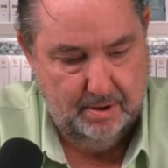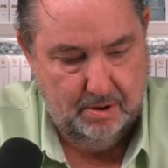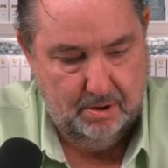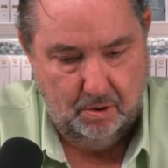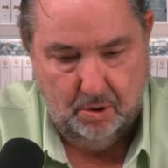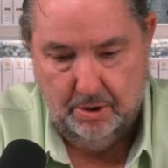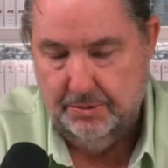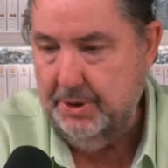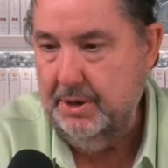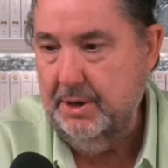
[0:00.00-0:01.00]
or
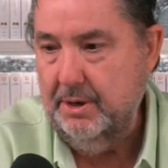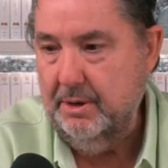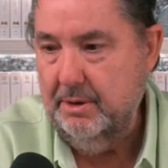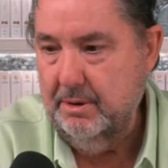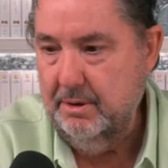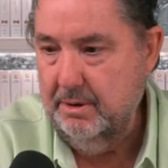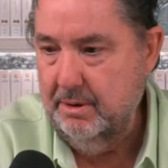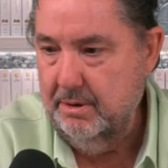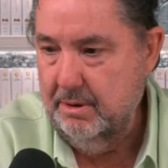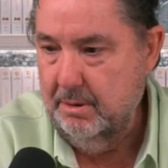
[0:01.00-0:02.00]
the
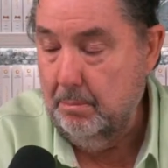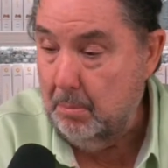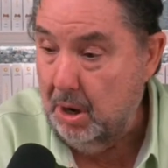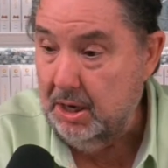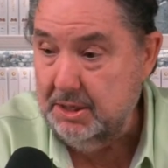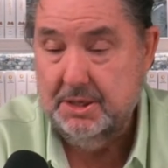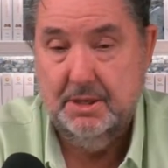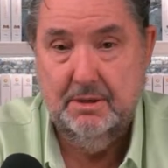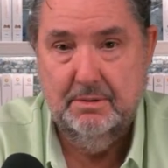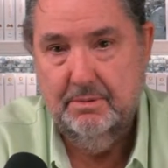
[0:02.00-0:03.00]
mosque
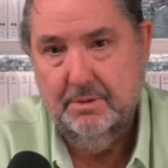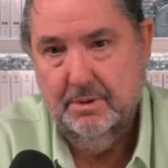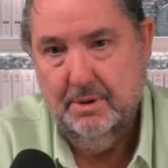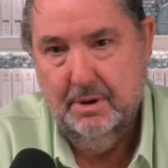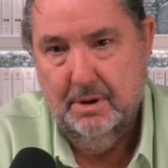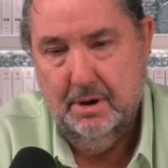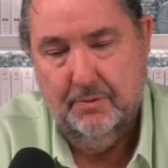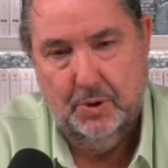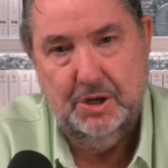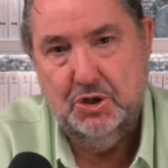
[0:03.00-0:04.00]
of
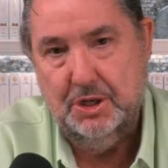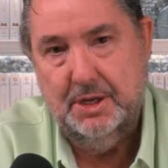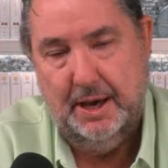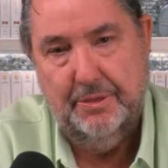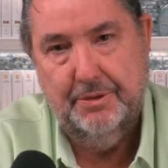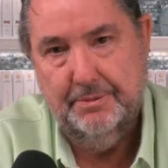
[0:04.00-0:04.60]
rage and death.